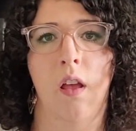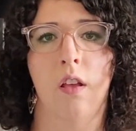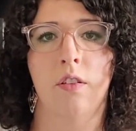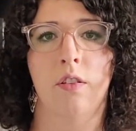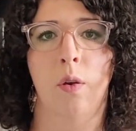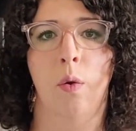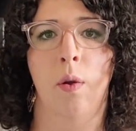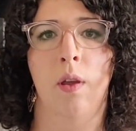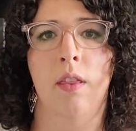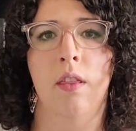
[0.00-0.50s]

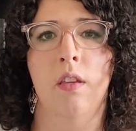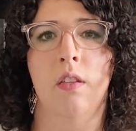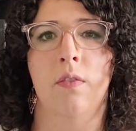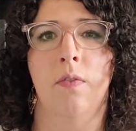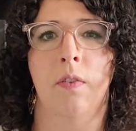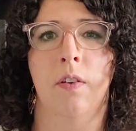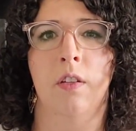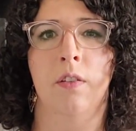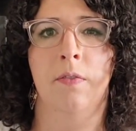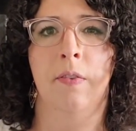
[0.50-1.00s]
So in this
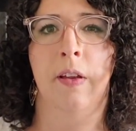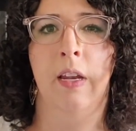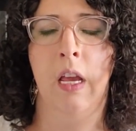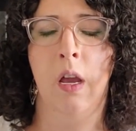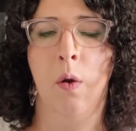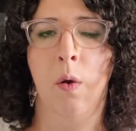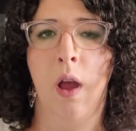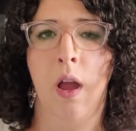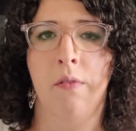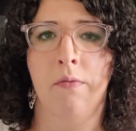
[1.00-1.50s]
first
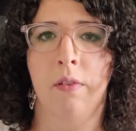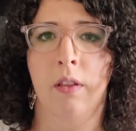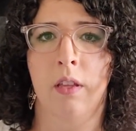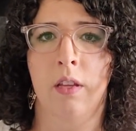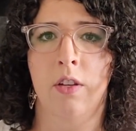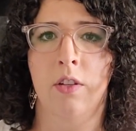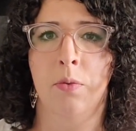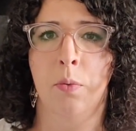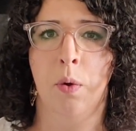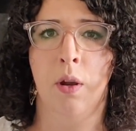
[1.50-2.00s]
video, I really
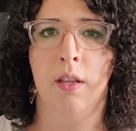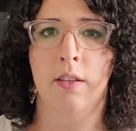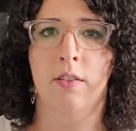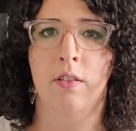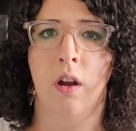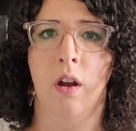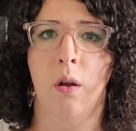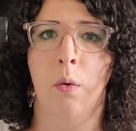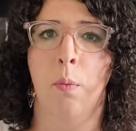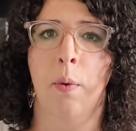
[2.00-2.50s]
just want to
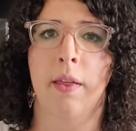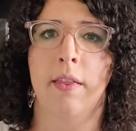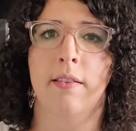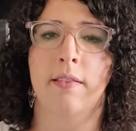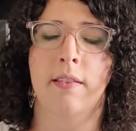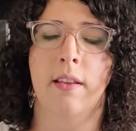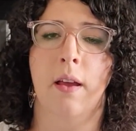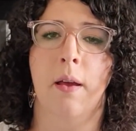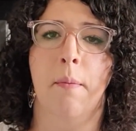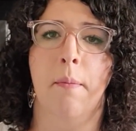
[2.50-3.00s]
start with
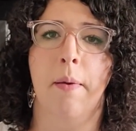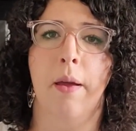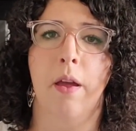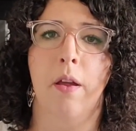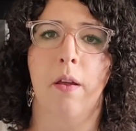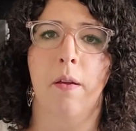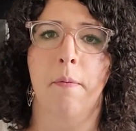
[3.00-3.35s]
some